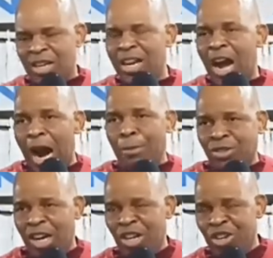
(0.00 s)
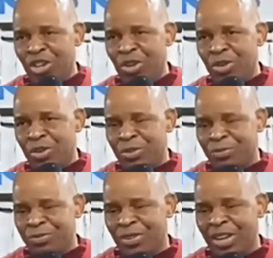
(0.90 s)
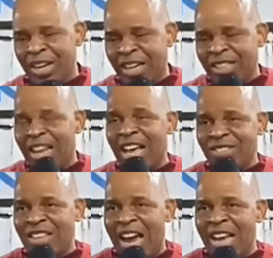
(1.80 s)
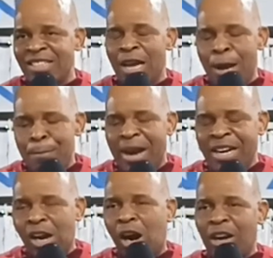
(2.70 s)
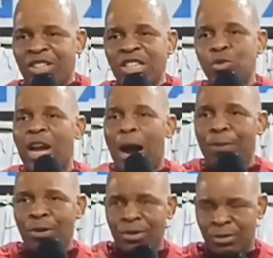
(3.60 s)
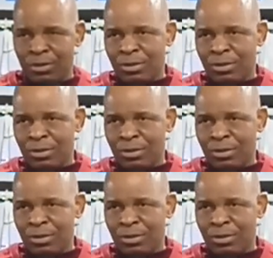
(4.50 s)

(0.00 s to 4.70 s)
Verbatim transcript: I'm telling you, in the last days, many hard things will happen.